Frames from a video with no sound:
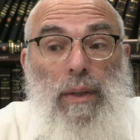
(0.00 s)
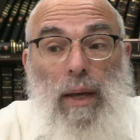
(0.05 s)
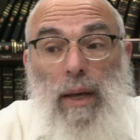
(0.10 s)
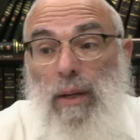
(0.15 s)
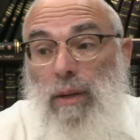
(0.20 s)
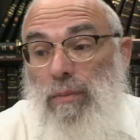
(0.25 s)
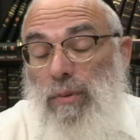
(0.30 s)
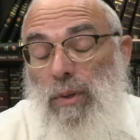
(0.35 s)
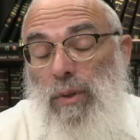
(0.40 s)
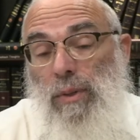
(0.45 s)

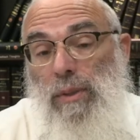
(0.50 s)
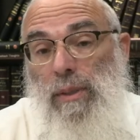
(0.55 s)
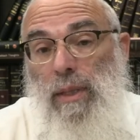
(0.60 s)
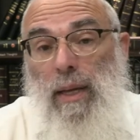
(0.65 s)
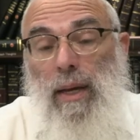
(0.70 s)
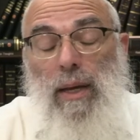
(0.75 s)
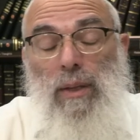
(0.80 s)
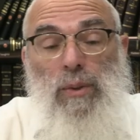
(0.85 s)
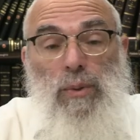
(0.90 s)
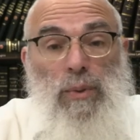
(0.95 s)
And of course,
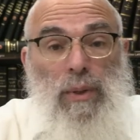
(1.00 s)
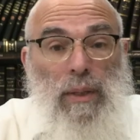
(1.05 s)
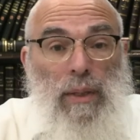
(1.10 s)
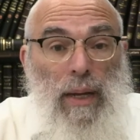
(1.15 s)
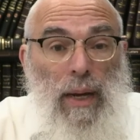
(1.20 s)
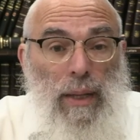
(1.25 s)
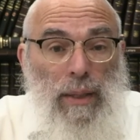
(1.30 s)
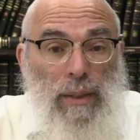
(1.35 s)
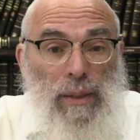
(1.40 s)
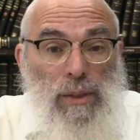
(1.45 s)
they had to
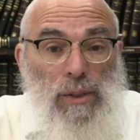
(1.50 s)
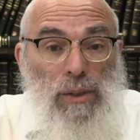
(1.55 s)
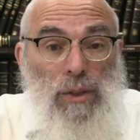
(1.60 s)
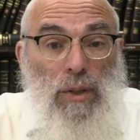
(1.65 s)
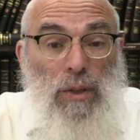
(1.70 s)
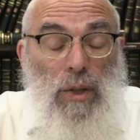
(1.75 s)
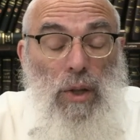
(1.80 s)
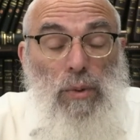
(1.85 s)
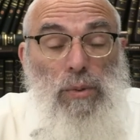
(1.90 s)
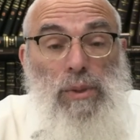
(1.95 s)
acknowledge
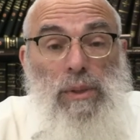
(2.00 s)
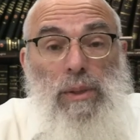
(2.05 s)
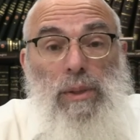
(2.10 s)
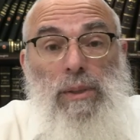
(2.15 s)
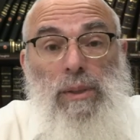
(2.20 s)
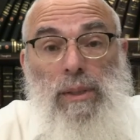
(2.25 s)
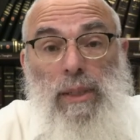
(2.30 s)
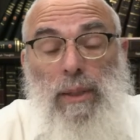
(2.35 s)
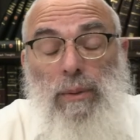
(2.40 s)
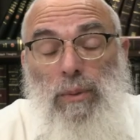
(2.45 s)
close
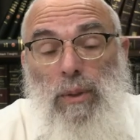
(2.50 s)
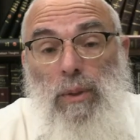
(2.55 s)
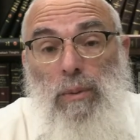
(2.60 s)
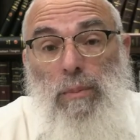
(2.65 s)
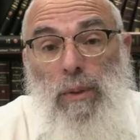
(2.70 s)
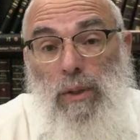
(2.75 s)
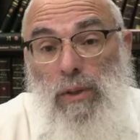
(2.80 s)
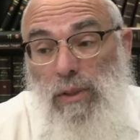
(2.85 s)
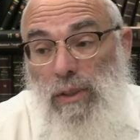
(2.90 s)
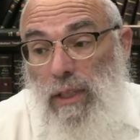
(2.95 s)
to zero,
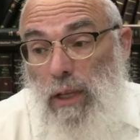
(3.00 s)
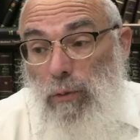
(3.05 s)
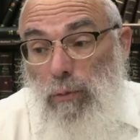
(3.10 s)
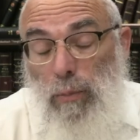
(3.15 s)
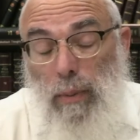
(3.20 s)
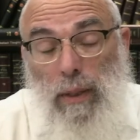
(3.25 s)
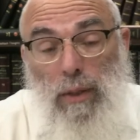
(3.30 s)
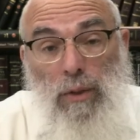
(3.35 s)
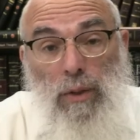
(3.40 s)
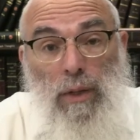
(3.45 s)
because
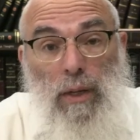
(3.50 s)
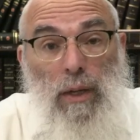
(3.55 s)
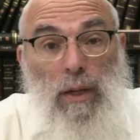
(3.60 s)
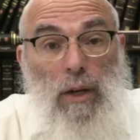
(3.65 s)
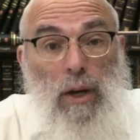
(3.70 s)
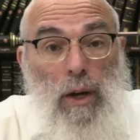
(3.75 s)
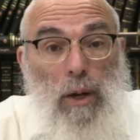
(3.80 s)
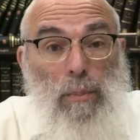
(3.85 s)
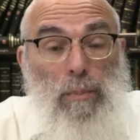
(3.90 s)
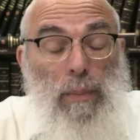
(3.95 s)
they'd be
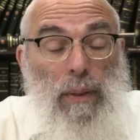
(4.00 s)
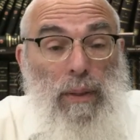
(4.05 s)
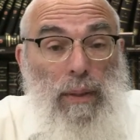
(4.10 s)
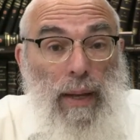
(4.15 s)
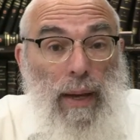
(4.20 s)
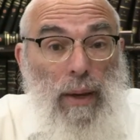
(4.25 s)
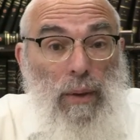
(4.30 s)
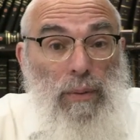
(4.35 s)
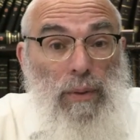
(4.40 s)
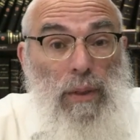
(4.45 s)
looking up and
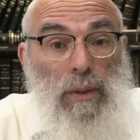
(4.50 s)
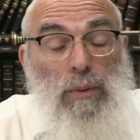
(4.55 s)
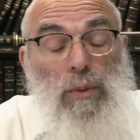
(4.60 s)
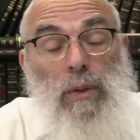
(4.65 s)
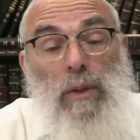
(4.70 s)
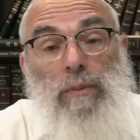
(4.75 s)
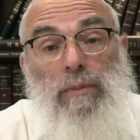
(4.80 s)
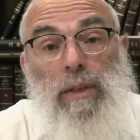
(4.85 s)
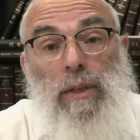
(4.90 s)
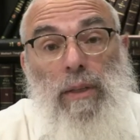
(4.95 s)
down and
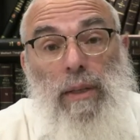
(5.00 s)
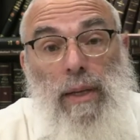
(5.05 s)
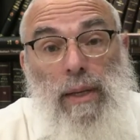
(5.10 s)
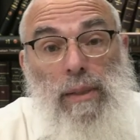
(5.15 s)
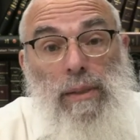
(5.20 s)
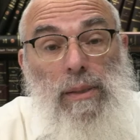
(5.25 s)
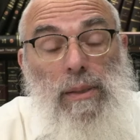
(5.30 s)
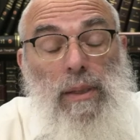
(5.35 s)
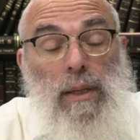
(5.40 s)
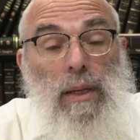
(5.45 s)
all of the
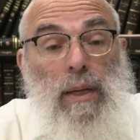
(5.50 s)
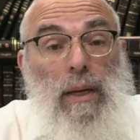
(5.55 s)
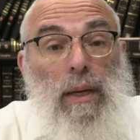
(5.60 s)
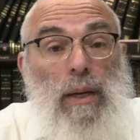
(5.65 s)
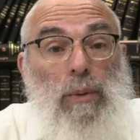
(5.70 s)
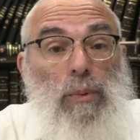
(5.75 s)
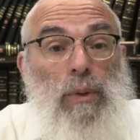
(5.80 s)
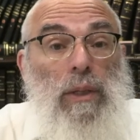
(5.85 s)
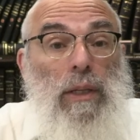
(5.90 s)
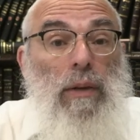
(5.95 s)
desks.
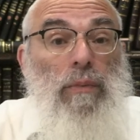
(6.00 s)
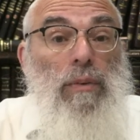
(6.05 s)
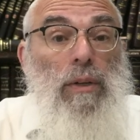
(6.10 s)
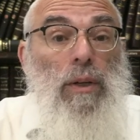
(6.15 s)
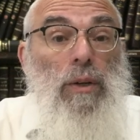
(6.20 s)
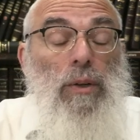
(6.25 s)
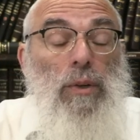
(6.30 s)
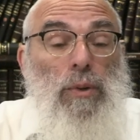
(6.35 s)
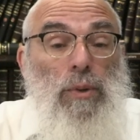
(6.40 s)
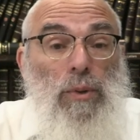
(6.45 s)
It wouldn't even
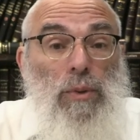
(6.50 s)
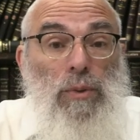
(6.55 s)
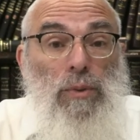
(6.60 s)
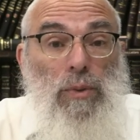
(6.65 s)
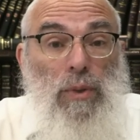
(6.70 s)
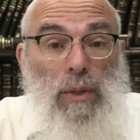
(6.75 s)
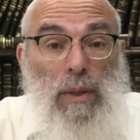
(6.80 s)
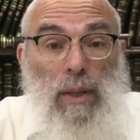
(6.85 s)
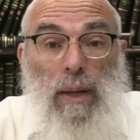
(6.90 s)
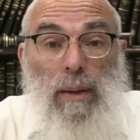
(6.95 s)
occur
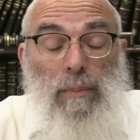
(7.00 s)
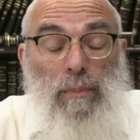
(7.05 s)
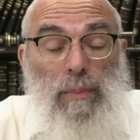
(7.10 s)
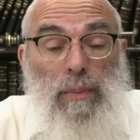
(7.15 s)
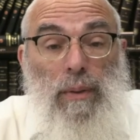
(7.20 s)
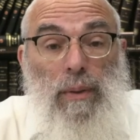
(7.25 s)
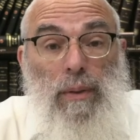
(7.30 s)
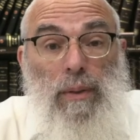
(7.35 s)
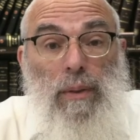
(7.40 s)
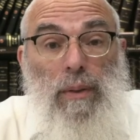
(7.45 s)
to
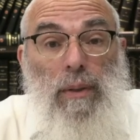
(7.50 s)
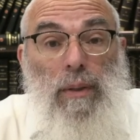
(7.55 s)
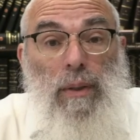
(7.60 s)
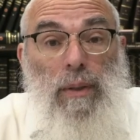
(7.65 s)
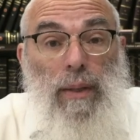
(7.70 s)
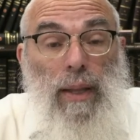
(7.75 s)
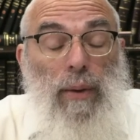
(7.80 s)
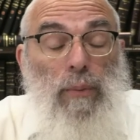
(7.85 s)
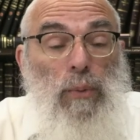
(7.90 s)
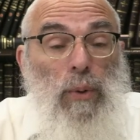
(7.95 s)
them
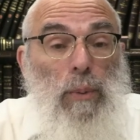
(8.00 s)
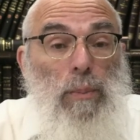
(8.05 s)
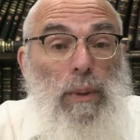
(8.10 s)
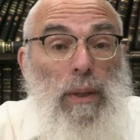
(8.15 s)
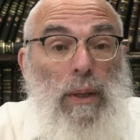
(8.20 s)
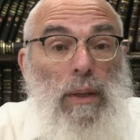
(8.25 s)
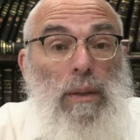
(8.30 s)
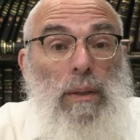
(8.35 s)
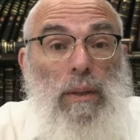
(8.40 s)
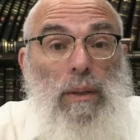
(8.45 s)
that Reb
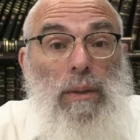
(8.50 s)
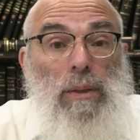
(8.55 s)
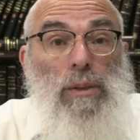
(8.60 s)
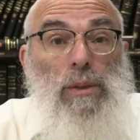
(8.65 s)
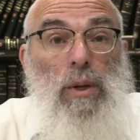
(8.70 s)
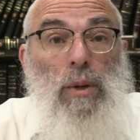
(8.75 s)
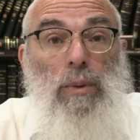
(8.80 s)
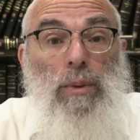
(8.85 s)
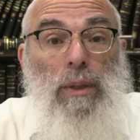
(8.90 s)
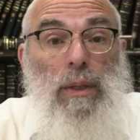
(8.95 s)
Gidl
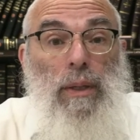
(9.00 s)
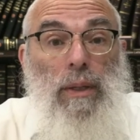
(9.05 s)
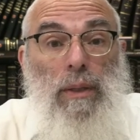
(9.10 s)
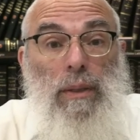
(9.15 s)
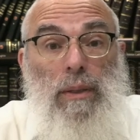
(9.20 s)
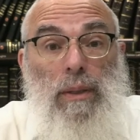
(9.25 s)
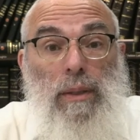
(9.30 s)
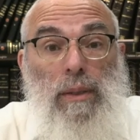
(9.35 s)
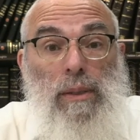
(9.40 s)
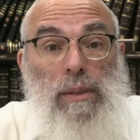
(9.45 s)
is holding
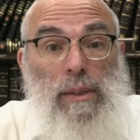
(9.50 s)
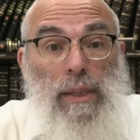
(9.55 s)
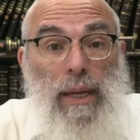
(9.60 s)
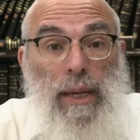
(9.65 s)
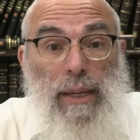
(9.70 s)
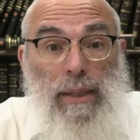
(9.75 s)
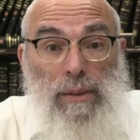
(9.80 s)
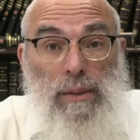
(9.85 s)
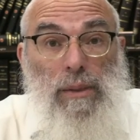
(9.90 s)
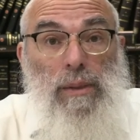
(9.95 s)
it in his
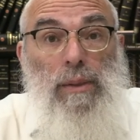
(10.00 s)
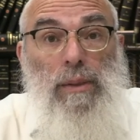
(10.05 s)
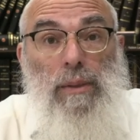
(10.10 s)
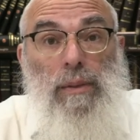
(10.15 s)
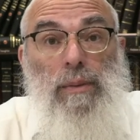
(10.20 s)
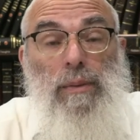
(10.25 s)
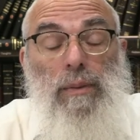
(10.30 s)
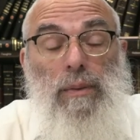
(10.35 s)
hands.